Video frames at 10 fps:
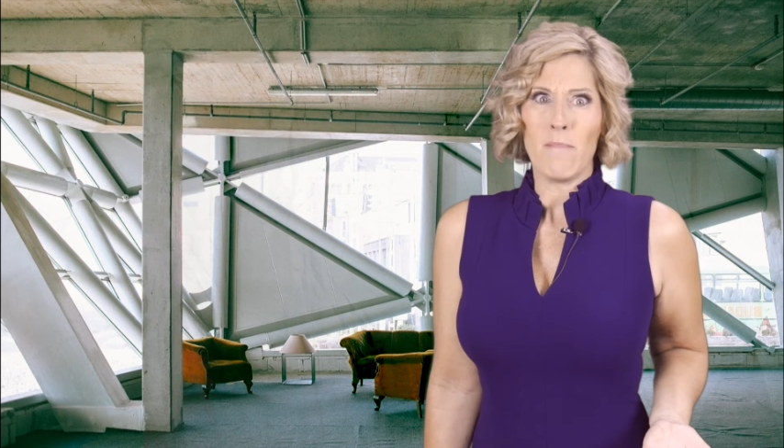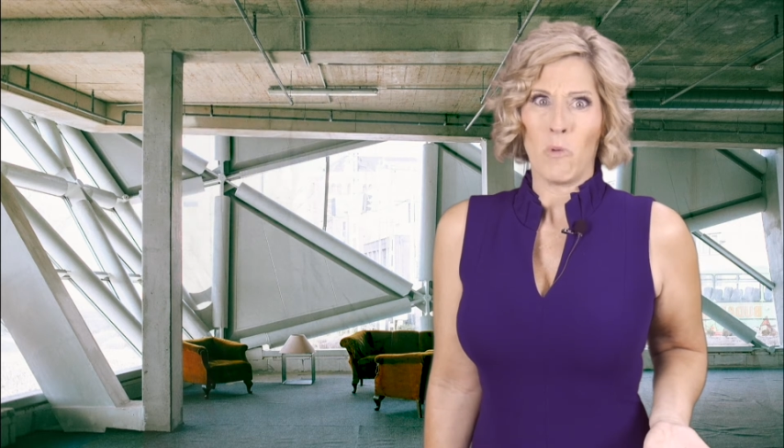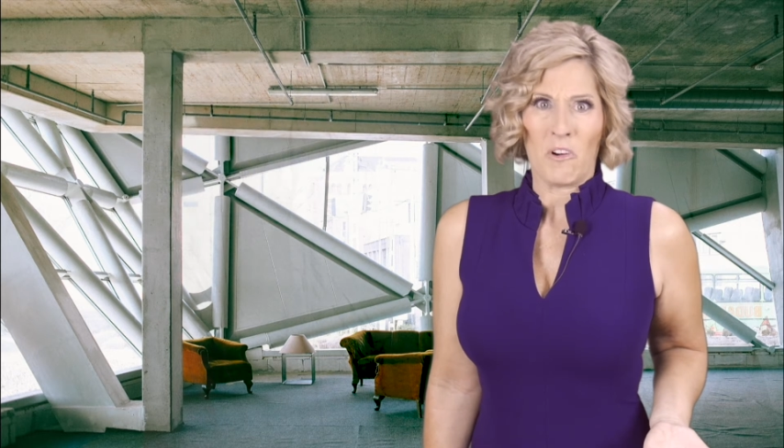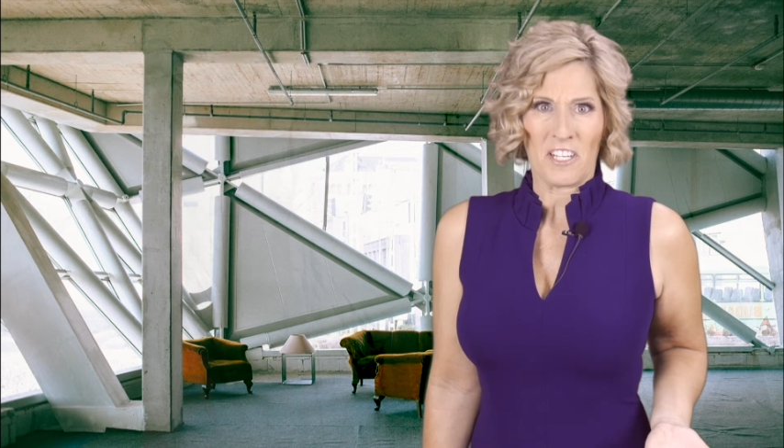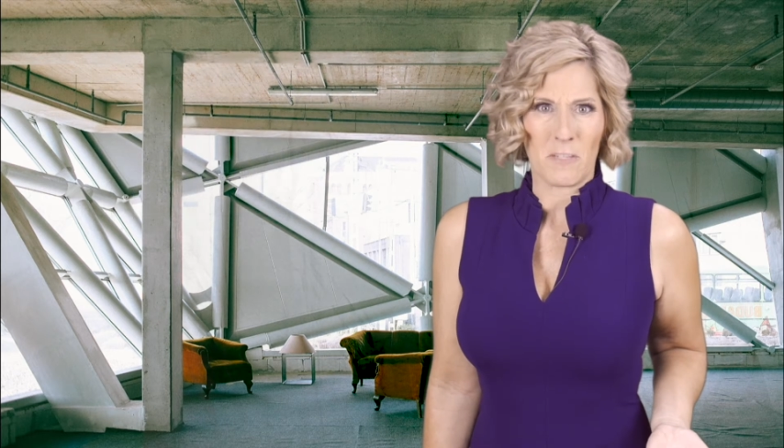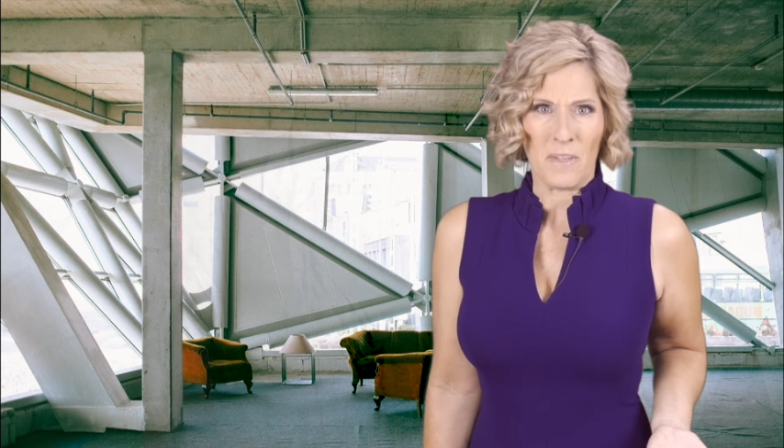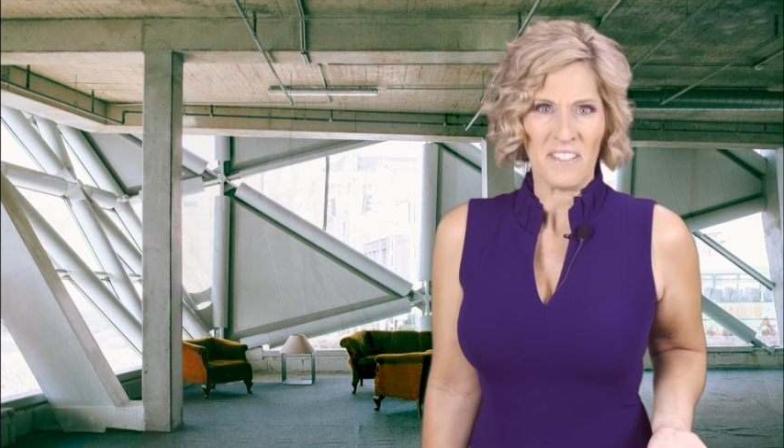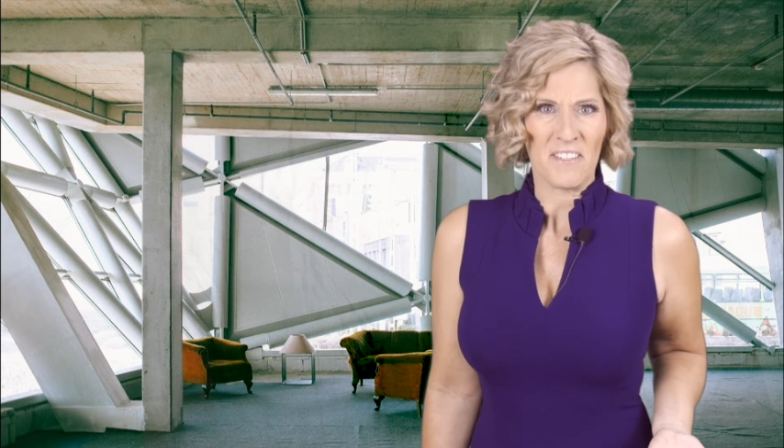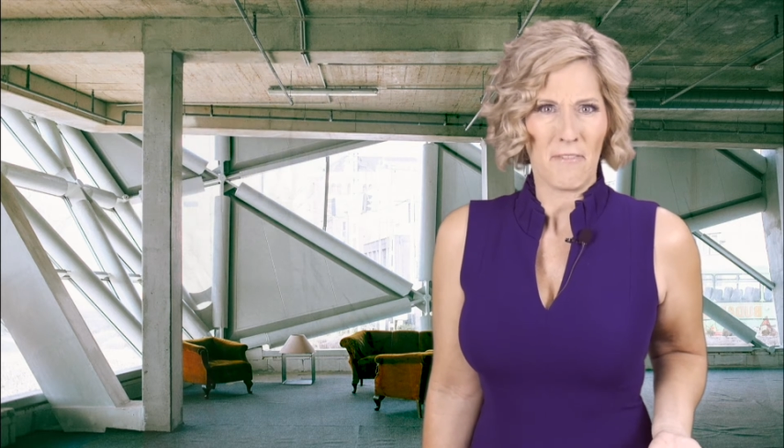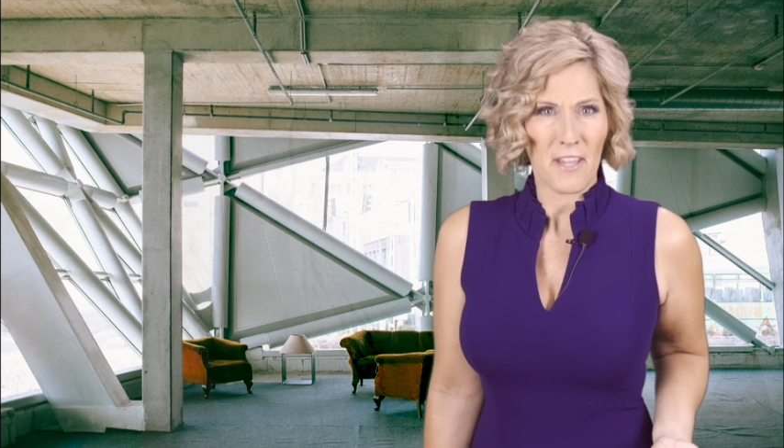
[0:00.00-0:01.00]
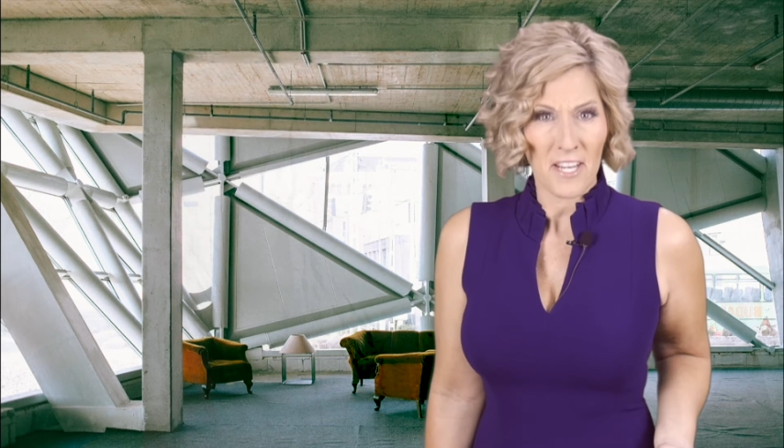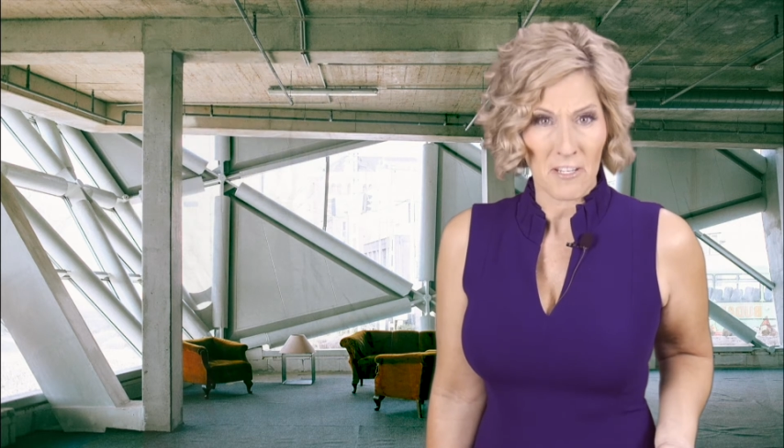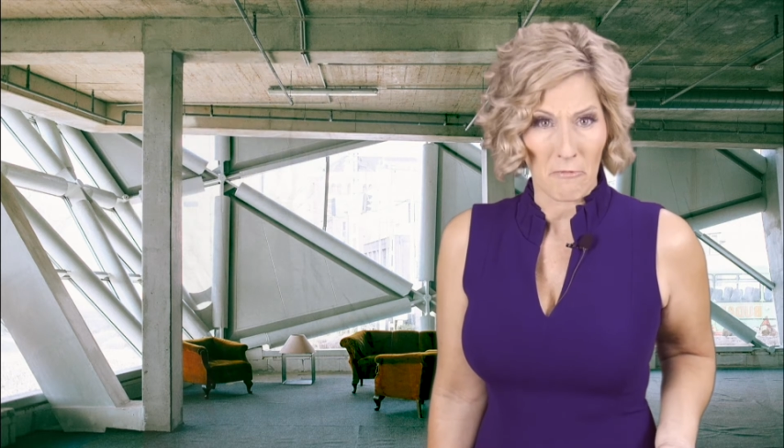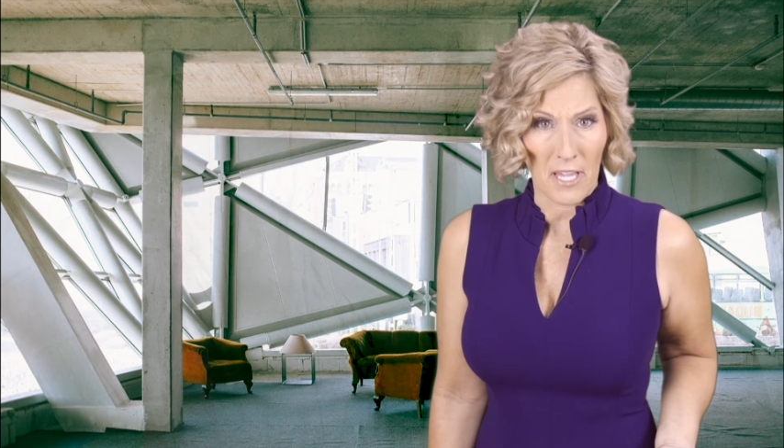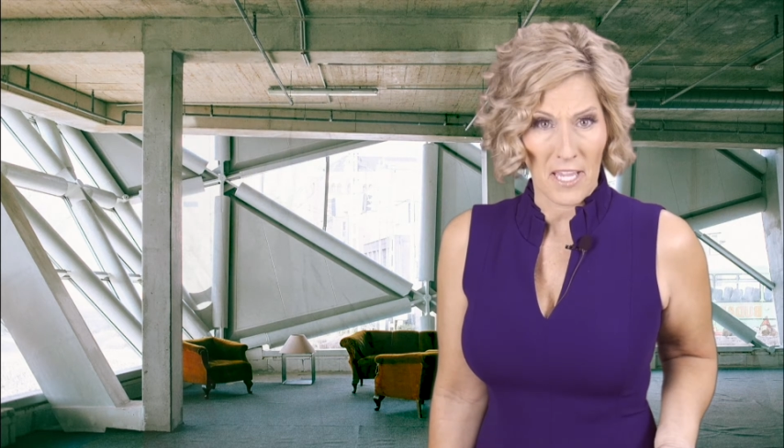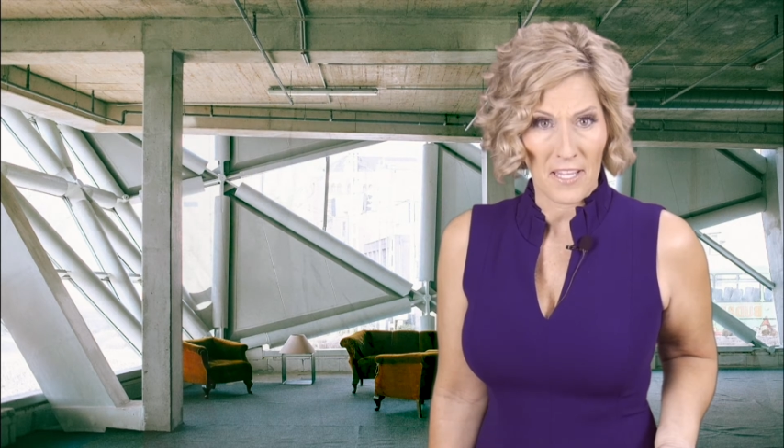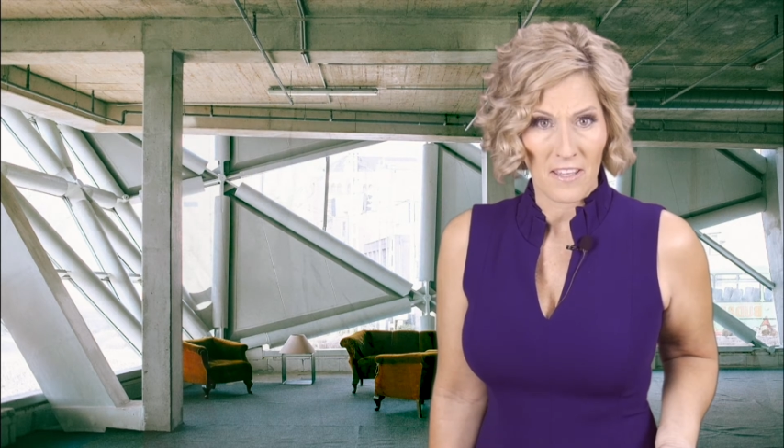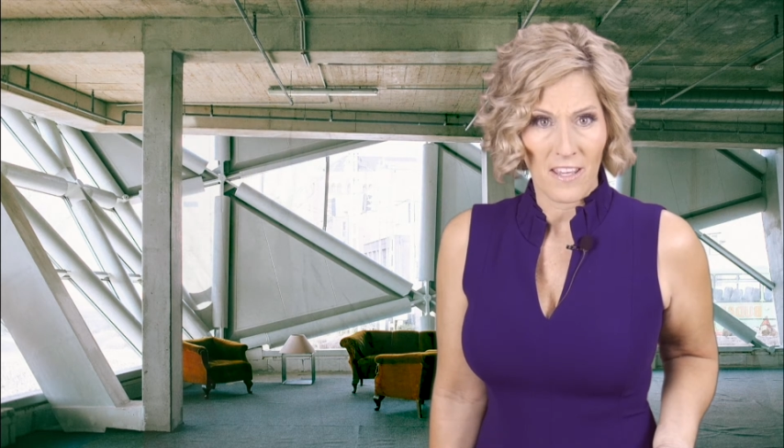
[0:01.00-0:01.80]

more expensive anyway.